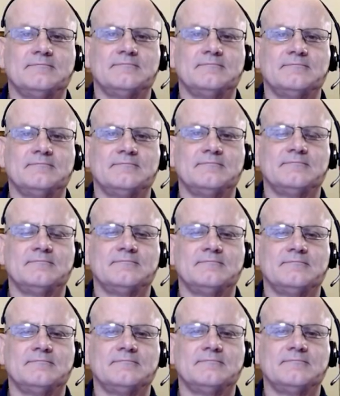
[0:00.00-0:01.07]

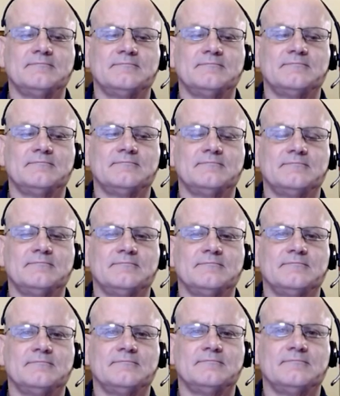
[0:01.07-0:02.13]

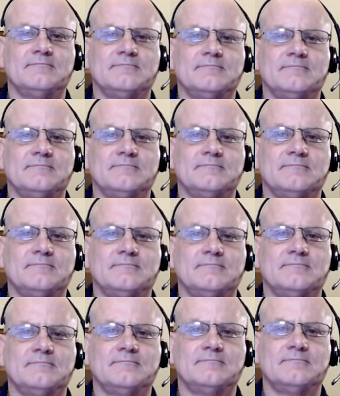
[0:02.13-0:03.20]

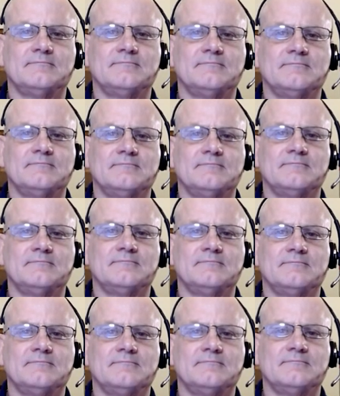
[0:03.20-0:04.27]
The person shown says nothing.